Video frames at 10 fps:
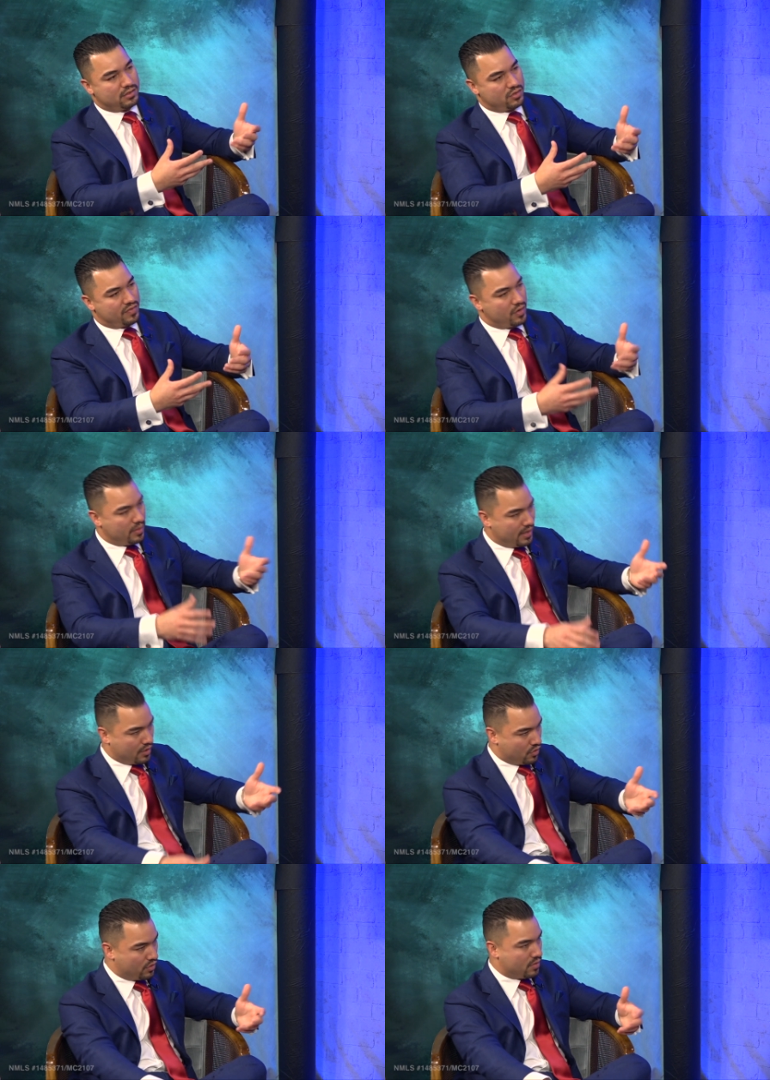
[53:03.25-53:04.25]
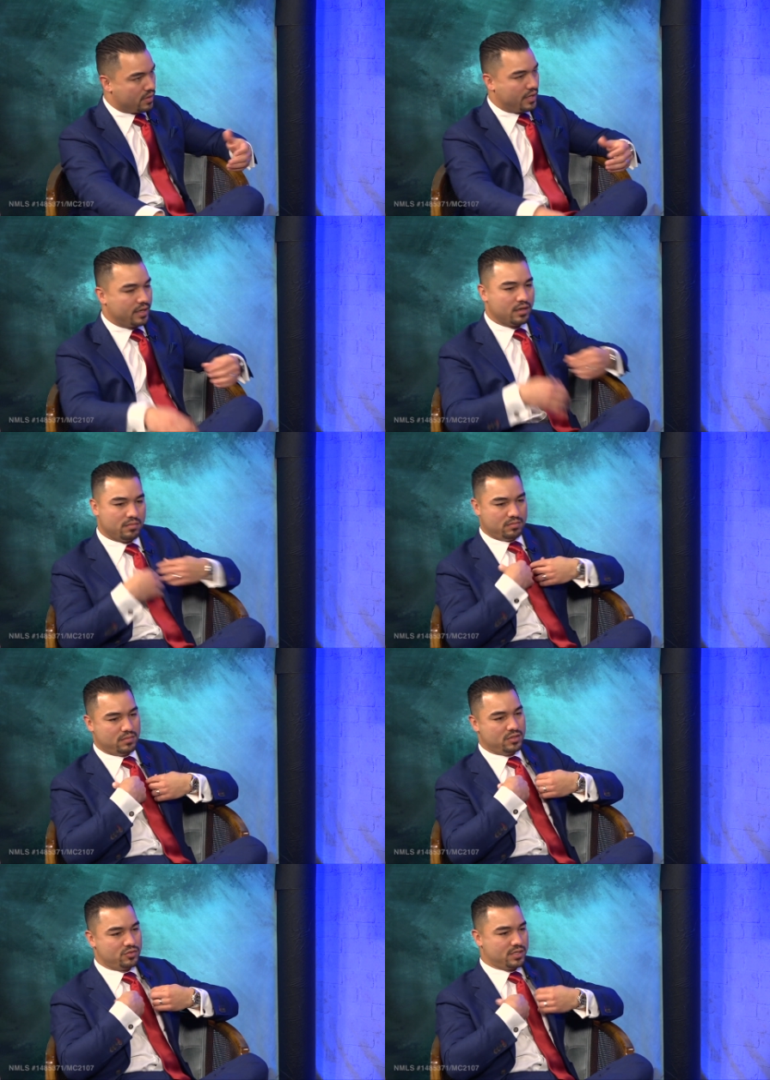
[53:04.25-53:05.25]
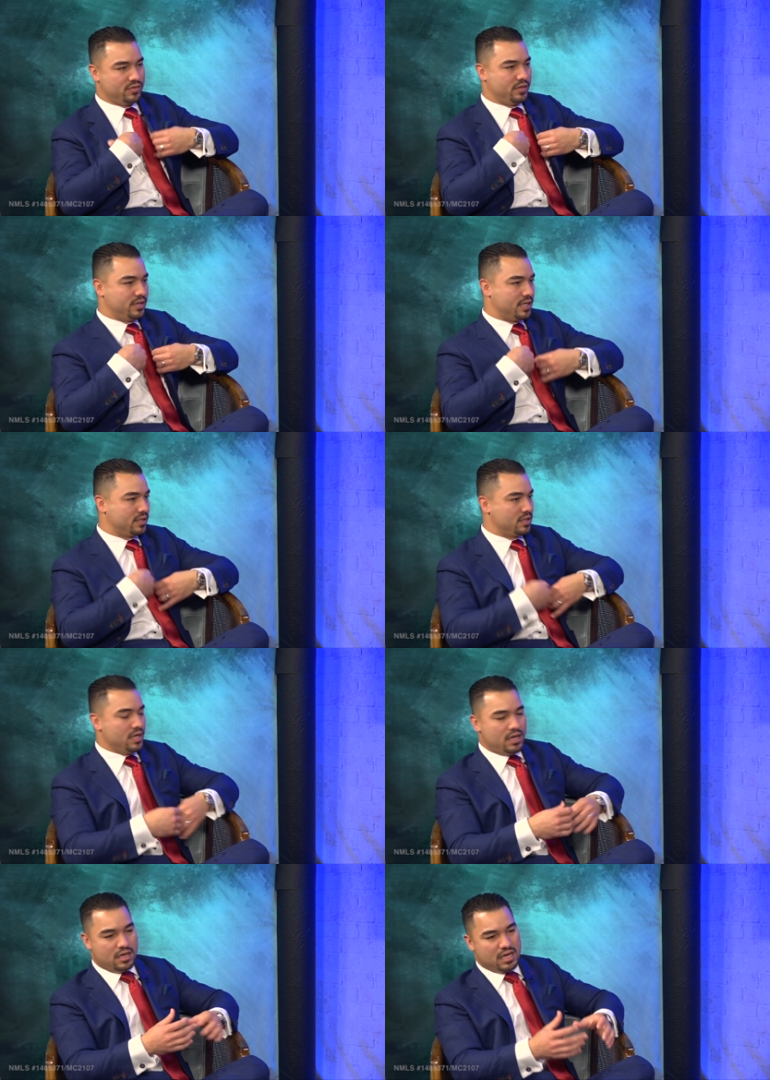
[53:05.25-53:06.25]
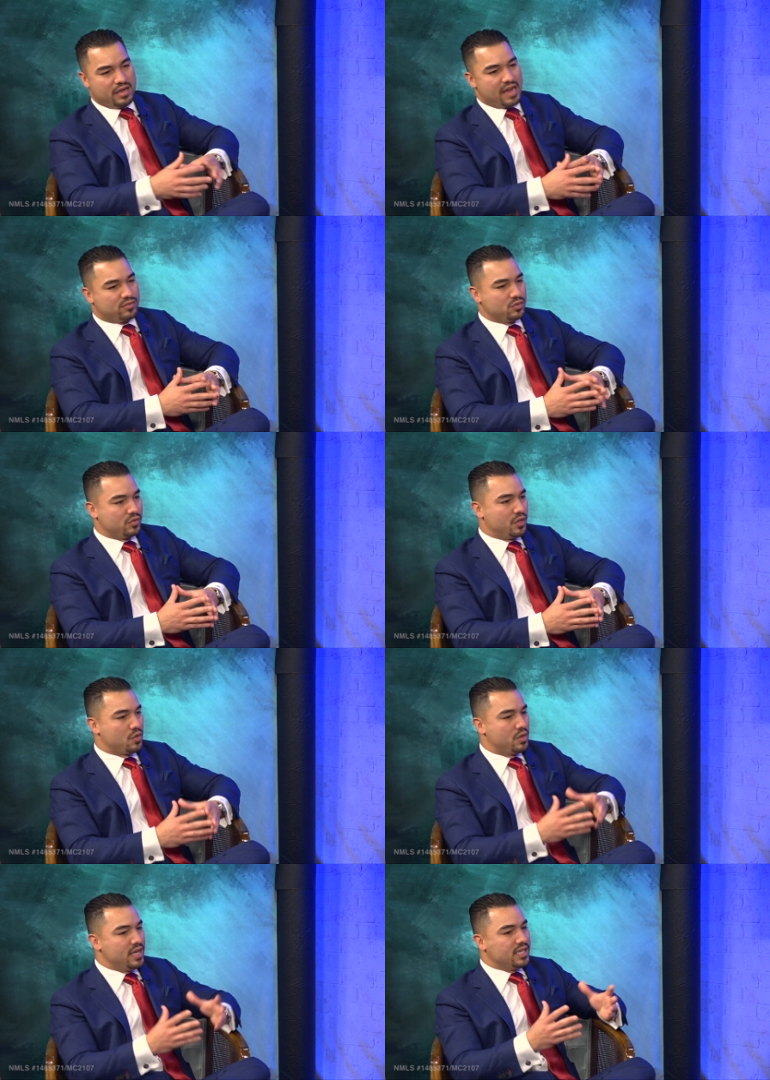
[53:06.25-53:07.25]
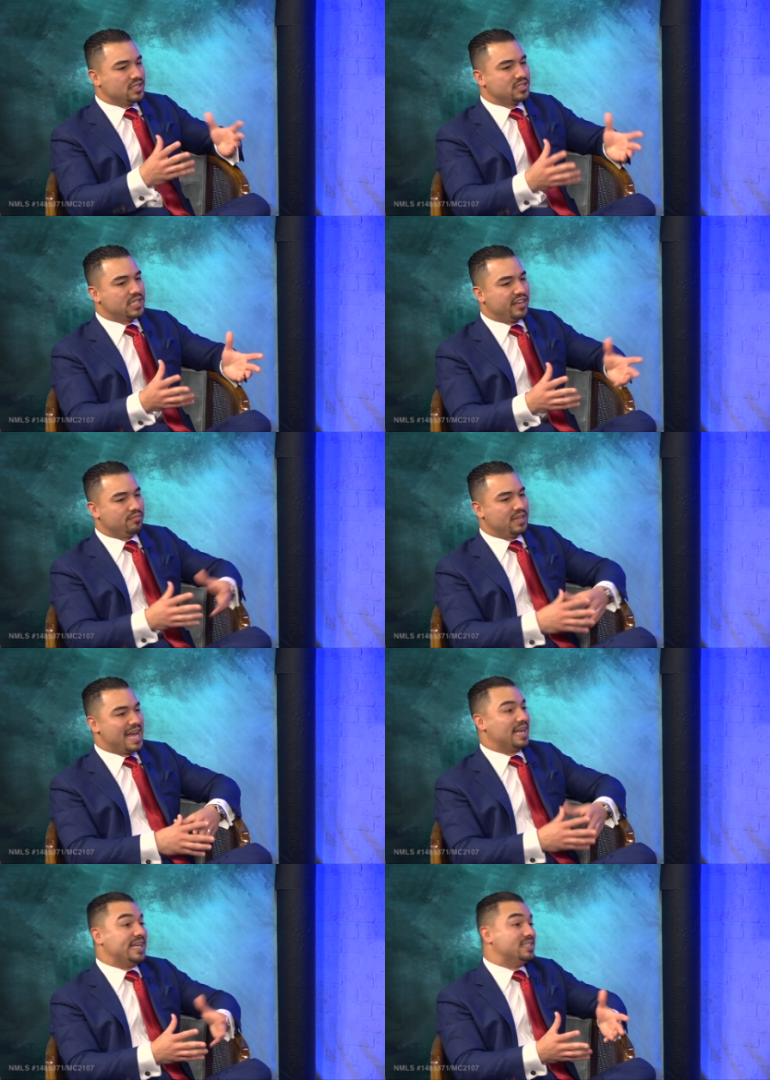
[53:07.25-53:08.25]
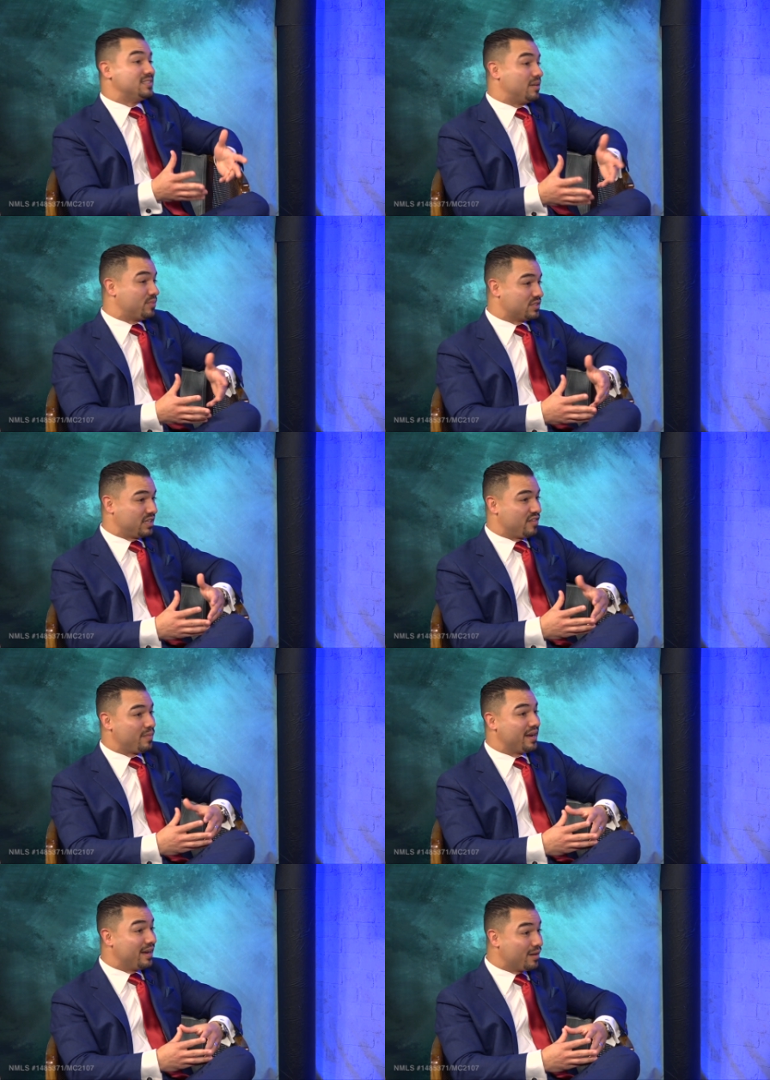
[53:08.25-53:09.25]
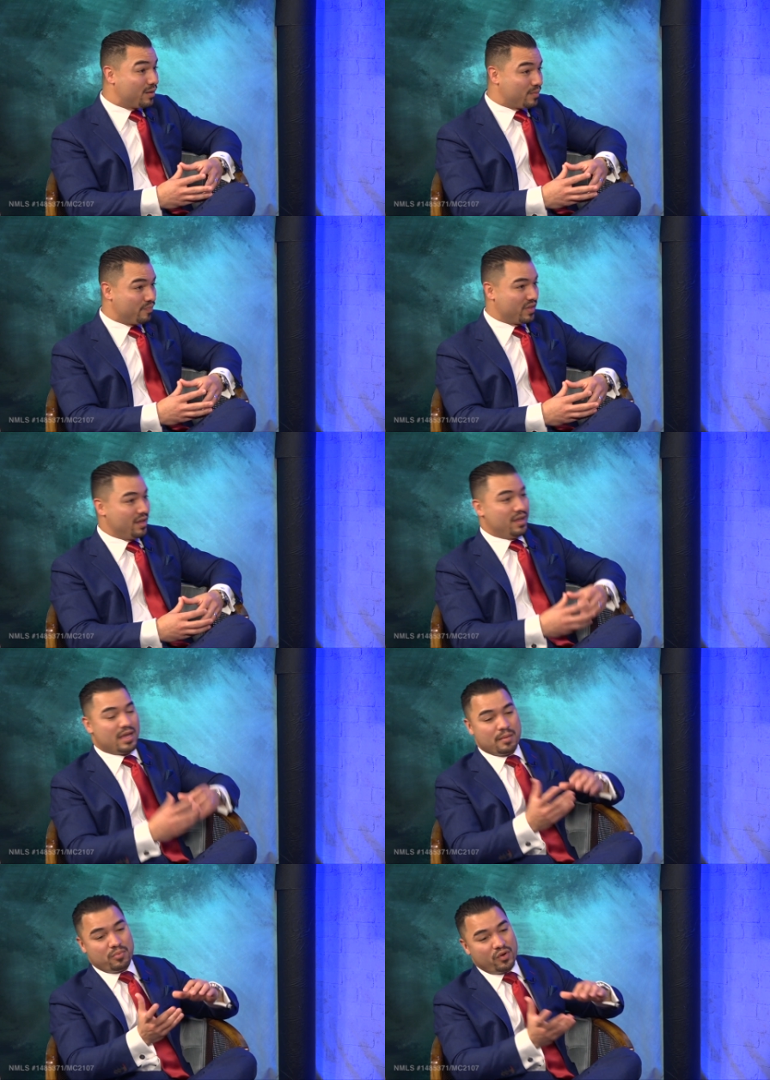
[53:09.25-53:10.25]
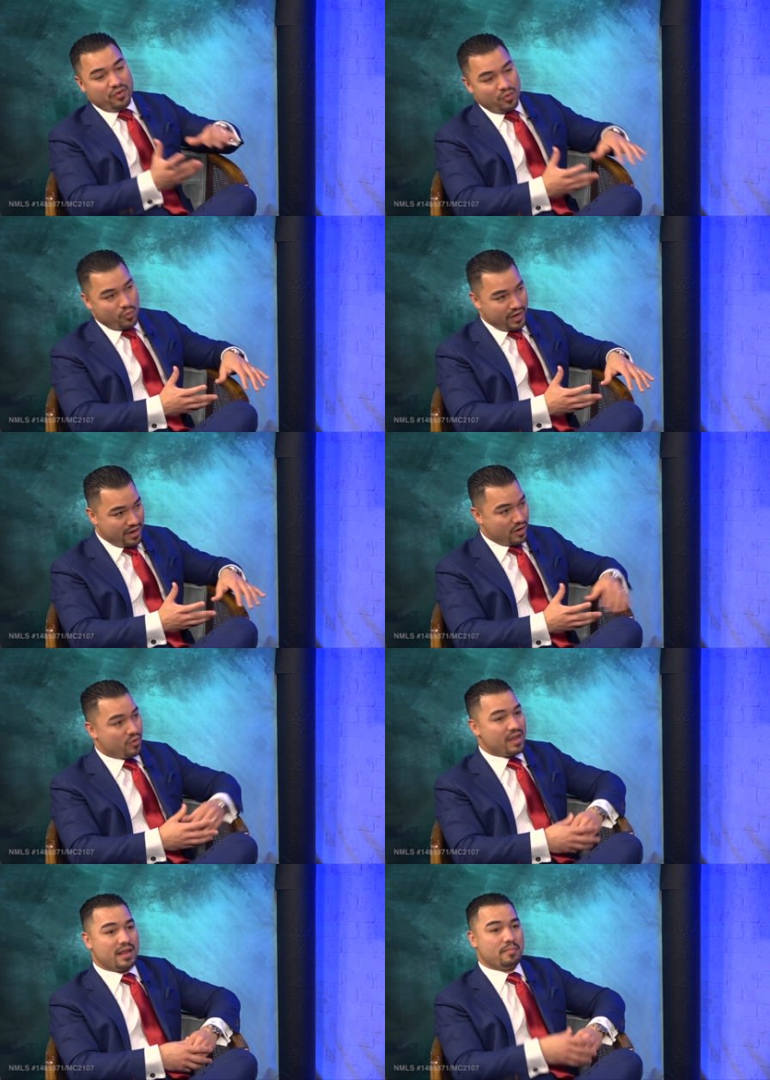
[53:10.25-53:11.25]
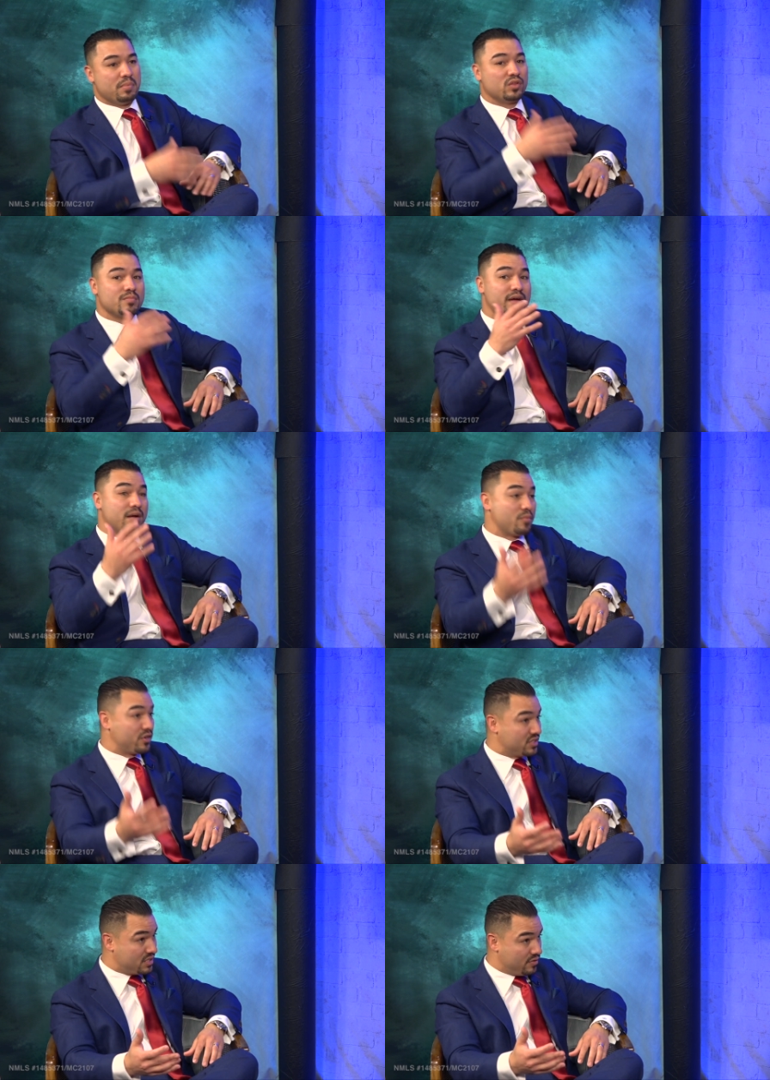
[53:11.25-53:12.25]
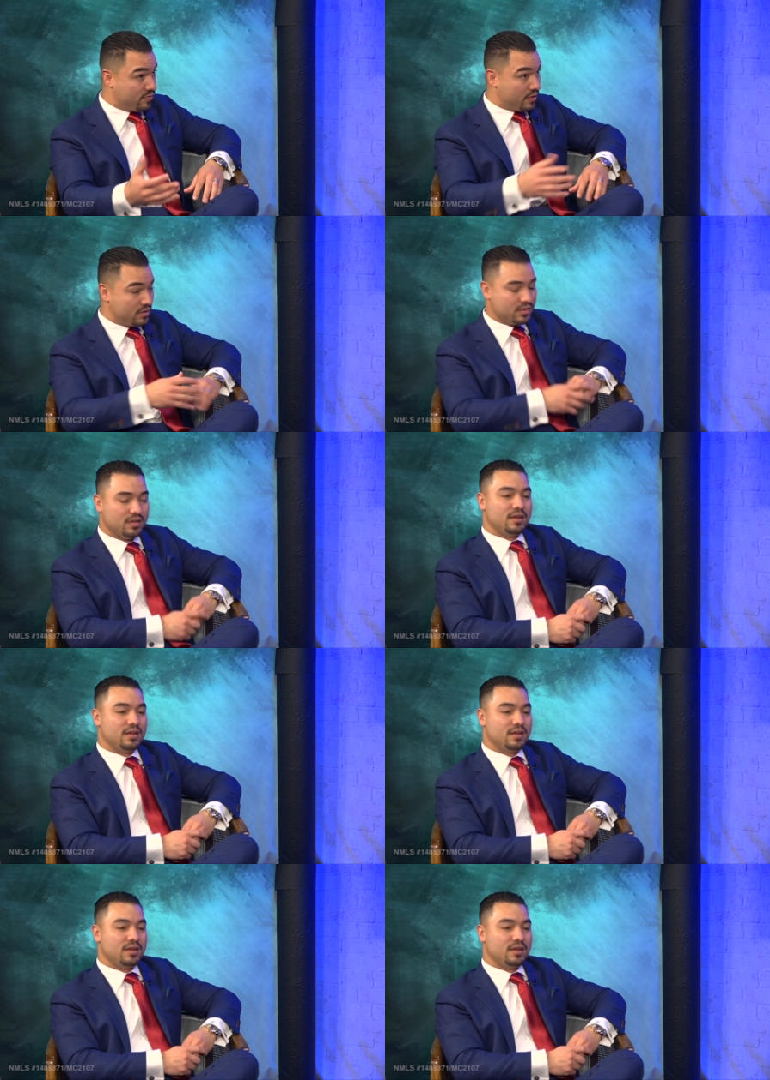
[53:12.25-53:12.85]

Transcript: So if I want to be like Cordova, hey, dress real nice. I have to, save at least 10% of my income and put it away and build up my emergency fund.